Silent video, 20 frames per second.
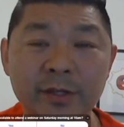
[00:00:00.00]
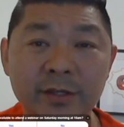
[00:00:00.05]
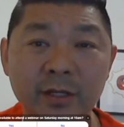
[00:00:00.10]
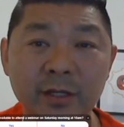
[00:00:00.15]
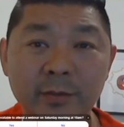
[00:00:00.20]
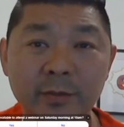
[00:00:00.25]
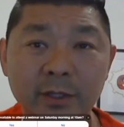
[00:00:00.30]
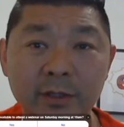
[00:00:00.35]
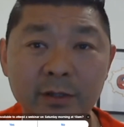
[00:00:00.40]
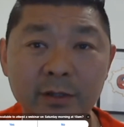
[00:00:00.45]

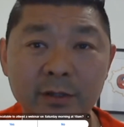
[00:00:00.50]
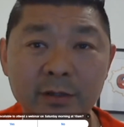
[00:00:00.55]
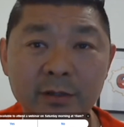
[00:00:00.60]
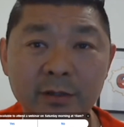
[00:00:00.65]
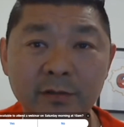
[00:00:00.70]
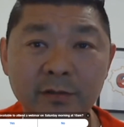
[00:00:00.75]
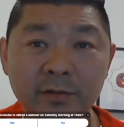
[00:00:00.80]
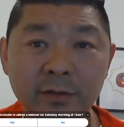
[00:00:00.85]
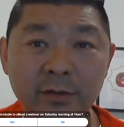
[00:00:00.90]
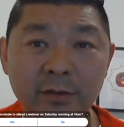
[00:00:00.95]
especially
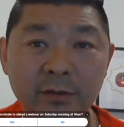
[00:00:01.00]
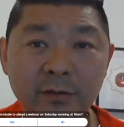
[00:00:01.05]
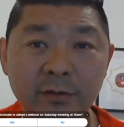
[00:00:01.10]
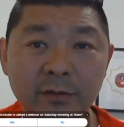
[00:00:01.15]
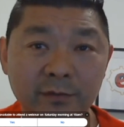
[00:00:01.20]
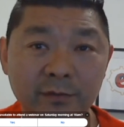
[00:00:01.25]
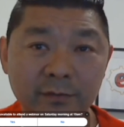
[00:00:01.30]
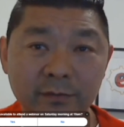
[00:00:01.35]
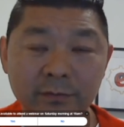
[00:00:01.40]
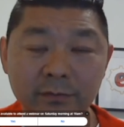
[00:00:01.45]
because if
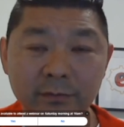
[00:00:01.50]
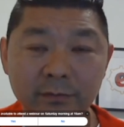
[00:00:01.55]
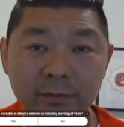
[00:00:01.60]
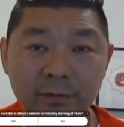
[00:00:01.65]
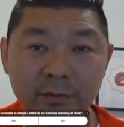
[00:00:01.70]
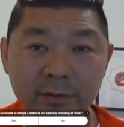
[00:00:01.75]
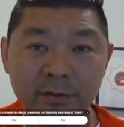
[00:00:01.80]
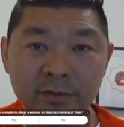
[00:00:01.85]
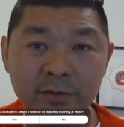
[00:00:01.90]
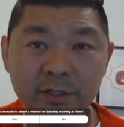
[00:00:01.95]
you
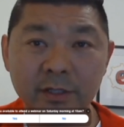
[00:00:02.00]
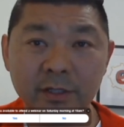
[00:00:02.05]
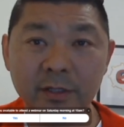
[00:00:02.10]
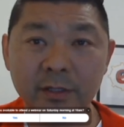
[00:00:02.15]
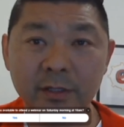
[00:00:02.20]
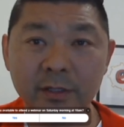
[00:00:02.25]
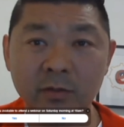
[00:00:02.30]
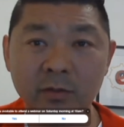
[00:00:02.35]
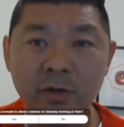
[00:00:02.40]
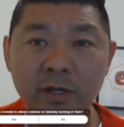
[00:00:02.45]

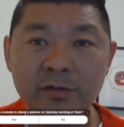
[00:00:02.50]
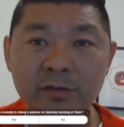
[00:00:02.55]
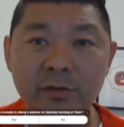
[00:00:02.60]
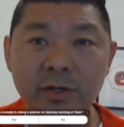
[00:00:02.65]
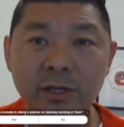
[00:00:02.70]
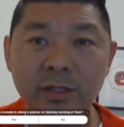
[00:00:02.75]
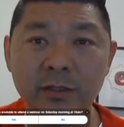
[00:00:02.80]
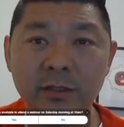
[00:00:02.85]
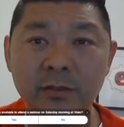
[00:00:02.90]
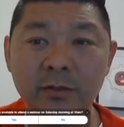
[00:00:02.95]
certainly
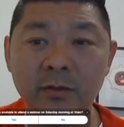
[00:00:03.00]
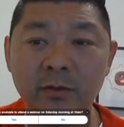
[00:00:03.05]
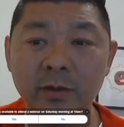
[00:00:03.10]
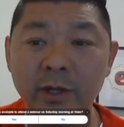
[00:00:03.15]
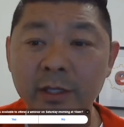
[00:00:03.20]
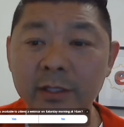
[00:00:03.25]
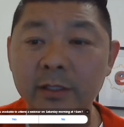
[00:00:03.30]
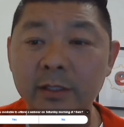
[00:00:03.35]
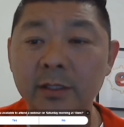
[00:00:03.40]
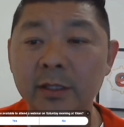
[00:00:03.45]

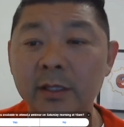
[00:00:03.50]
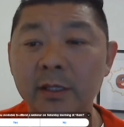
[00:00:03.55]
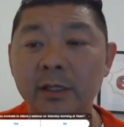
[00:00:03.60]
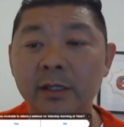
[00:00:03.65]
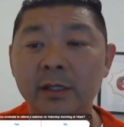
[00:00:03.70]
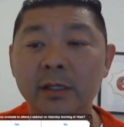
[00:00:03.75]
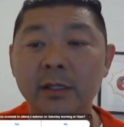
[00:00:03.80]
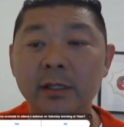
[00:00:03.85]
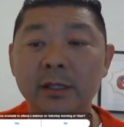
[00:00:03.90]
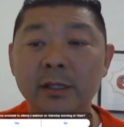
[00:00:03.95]
graduated already,
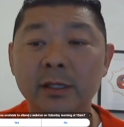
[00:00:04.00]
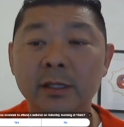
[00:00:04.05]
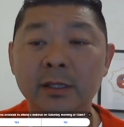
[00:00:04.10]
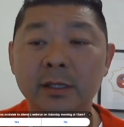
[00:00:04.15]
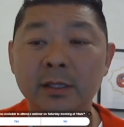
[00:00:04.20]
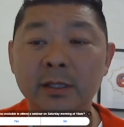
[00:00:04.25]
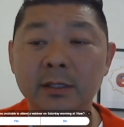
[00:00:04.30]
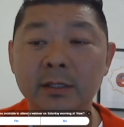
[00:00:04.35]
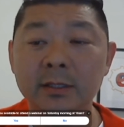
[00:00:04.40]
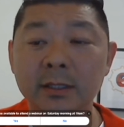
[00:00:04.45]

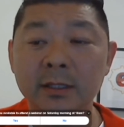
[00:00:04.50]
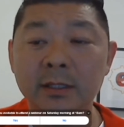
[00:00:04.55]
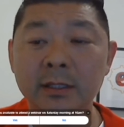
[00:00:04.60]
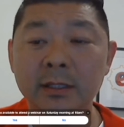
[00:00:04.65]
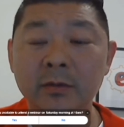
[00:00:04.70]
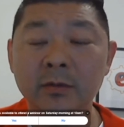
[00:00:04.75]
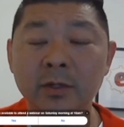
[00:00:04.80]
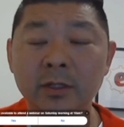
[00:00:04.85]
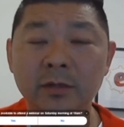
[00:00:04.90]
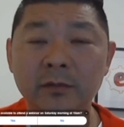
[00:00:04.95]
and
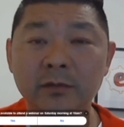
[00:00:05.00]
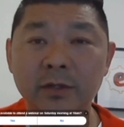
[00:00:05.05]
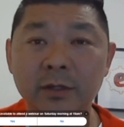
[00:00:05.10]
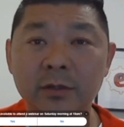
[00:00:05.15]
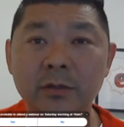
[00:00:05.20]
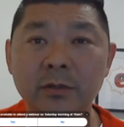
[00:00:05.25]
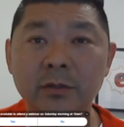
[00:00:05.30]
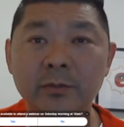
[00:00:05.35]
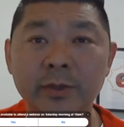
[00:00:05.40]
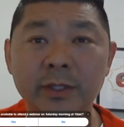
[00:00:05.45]
one
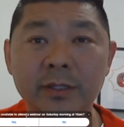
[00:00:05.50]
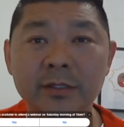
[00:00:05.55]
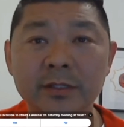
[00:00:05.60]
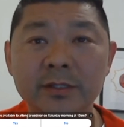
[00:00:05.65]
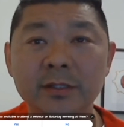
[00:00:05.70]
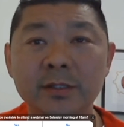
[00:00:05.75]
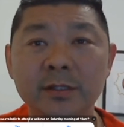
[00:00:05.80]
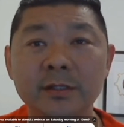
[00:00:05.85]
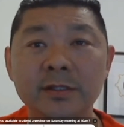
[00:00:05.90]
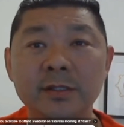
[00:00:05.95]
of the
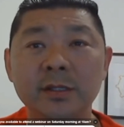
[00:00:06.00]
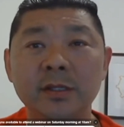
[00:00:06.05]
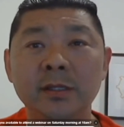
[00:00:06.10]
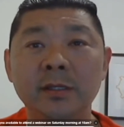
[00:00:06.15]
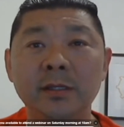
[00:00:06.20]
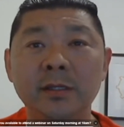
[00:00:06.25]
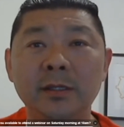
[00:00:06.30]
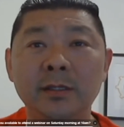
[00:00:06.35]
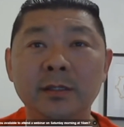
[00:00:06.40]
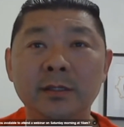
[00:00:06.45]

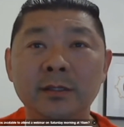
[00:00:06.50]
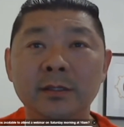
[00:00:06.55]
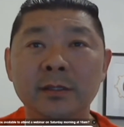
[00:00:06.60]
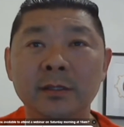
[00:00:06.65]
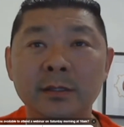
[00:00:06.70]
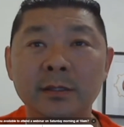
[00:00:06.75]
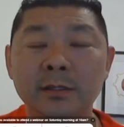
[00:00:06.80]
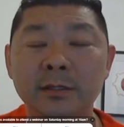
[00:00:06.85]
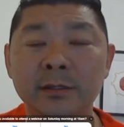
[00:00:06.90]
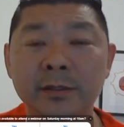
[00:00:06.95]
competencies
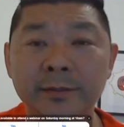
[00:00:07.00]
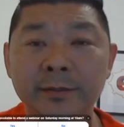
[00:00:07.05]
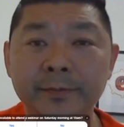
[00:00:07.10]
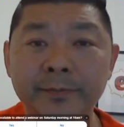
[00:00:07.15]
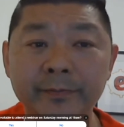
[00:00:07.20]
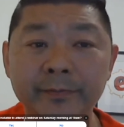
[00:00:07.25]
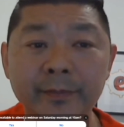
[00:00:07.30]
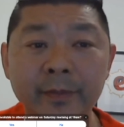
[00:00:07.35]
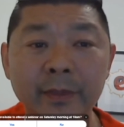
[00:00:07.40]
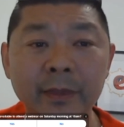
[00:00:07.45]
in
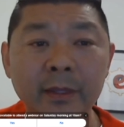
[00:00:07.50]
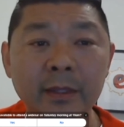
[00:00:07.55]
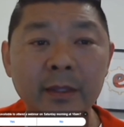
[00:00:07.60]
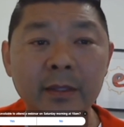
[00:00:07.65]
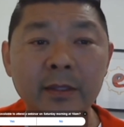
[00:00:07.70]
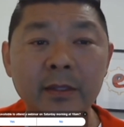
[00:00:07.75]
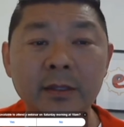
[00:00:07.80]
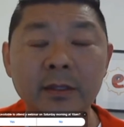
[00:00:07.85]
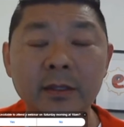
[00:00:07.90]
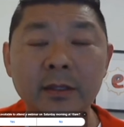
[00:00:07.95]

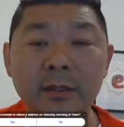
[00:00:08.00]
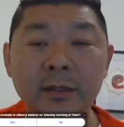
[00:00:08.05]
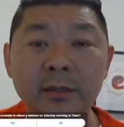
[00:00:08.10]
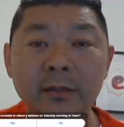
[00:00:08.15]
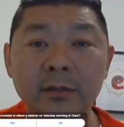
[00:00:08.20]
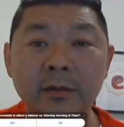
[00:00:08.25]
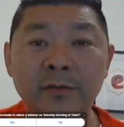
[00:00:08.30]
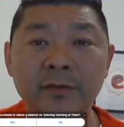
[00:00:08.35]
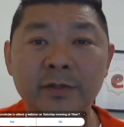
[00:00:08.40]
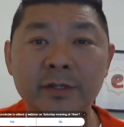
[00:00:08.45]

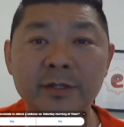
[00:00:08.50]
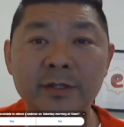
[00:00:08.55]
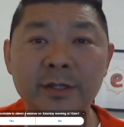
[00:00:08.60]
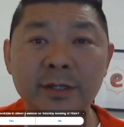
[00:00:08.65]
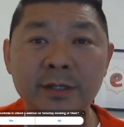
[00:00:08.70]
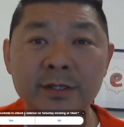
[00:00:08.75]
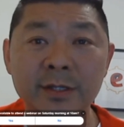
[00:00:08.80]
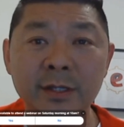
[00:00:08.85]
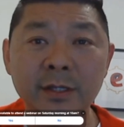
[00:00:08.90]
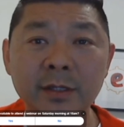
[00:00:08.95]
of
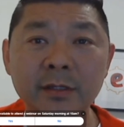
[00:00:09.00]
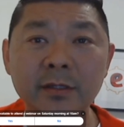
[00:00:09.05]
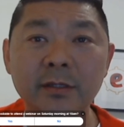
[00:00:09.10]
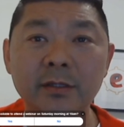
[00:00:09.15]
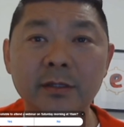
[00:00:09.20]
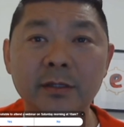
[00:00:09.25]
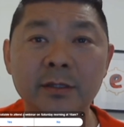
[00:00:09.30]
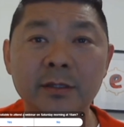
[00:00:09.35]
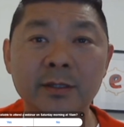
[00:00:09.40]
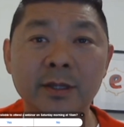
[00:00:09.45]
the
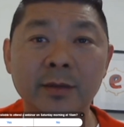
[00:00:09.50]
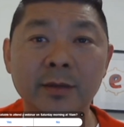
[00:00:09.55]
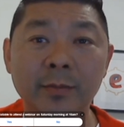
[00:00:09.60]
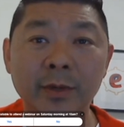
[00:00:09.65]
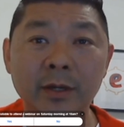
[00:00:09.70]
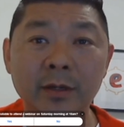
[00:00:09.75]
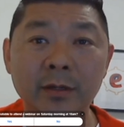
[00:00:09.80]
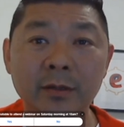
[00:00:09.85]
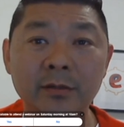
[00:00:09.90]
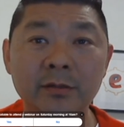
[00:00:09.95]
16
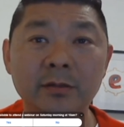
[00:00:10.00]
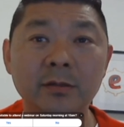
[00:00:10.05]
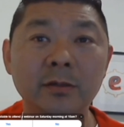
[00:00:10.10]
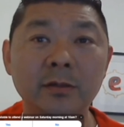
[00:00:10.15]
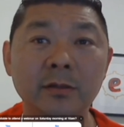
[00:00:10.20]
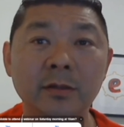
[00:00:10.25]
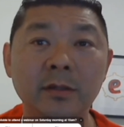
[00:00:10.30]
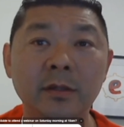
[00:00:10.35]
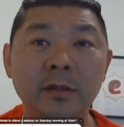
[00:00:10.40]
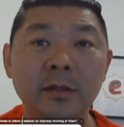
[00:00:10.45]
is
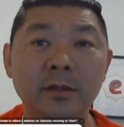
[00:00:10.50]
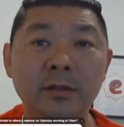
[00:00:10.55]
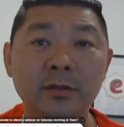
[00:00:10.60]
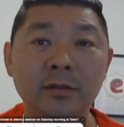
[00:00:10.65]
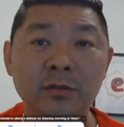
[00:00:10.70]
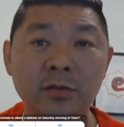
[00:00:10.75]
about